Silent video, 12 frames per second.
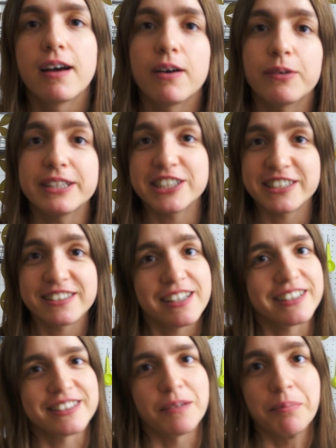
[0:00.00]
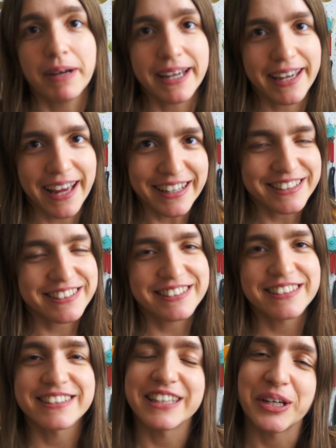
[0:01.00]
We just ate the
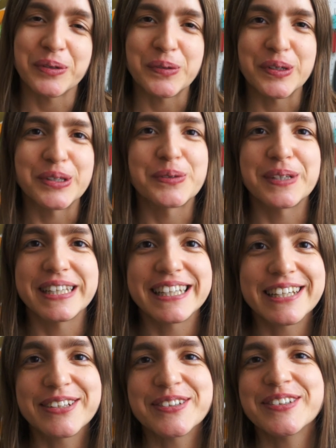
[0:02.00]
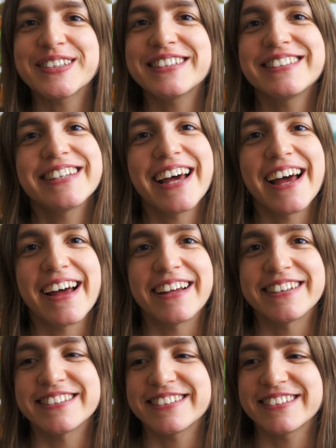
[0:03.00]
pancakes, they were really good,
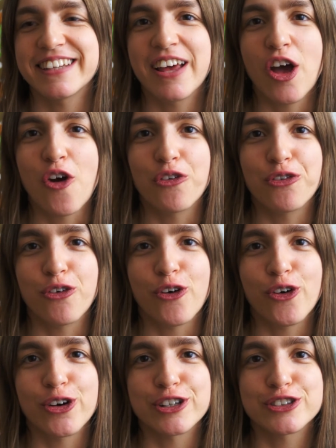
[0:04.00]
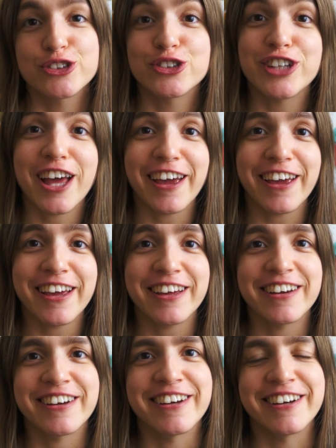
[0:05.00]
and for today
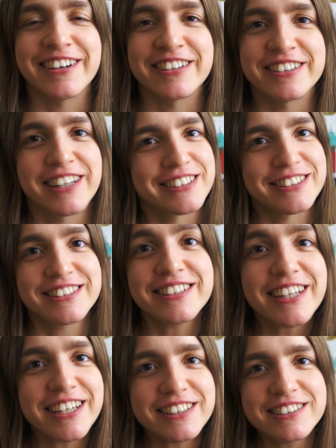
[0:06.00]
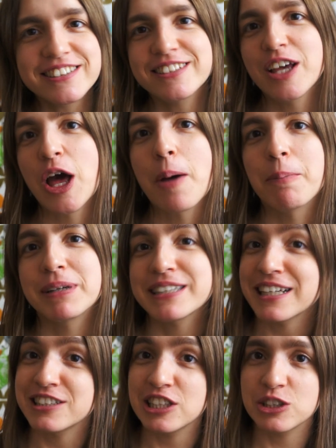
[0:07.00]
that's it. But
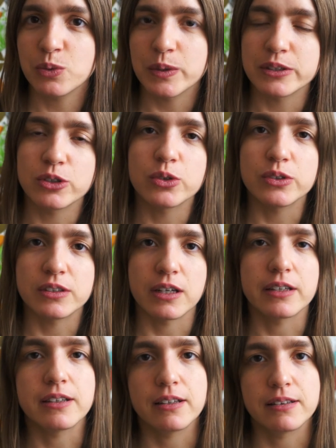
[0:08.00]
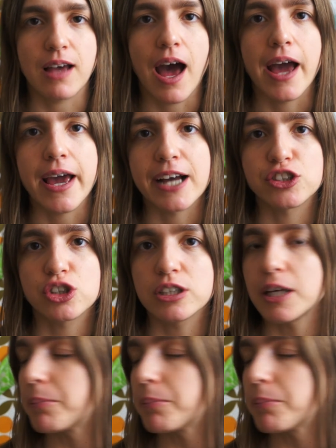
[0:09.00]
I just wanted to say that I actually